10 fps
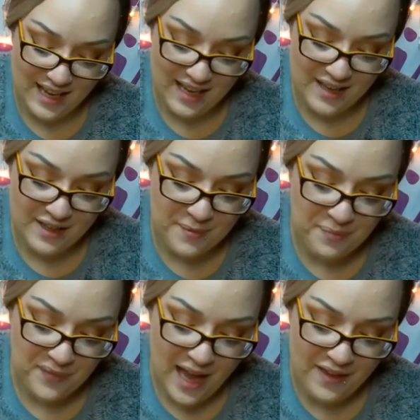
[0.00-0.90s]
and
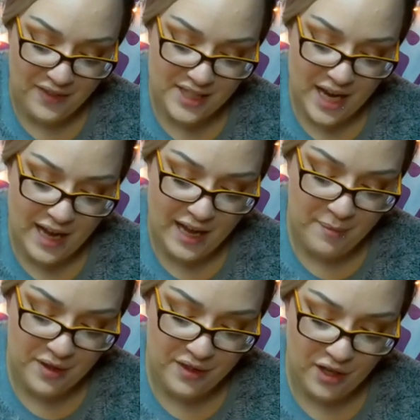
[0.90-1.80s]
at the
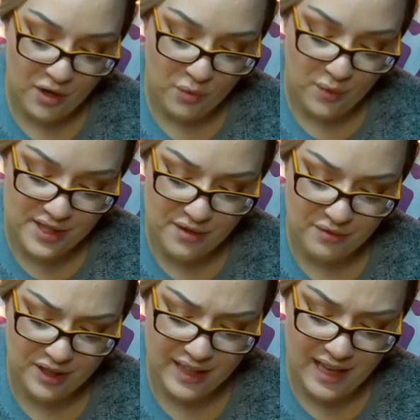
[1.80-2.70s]
time, there
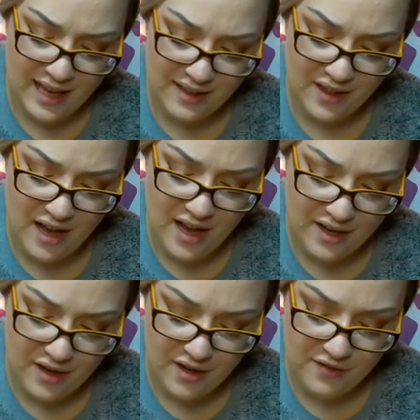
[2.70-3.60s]
wasn't really a
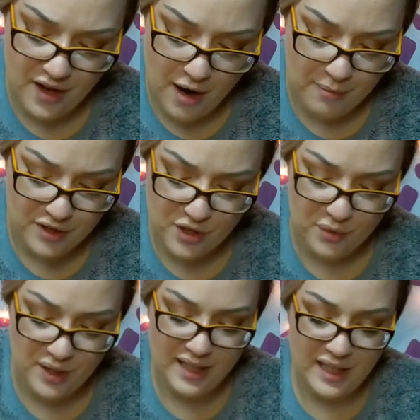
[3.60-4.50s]
lot of
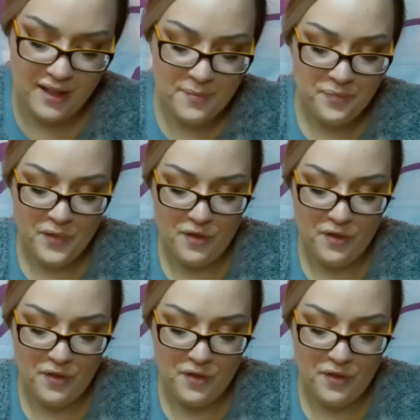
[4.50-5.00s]
opportunity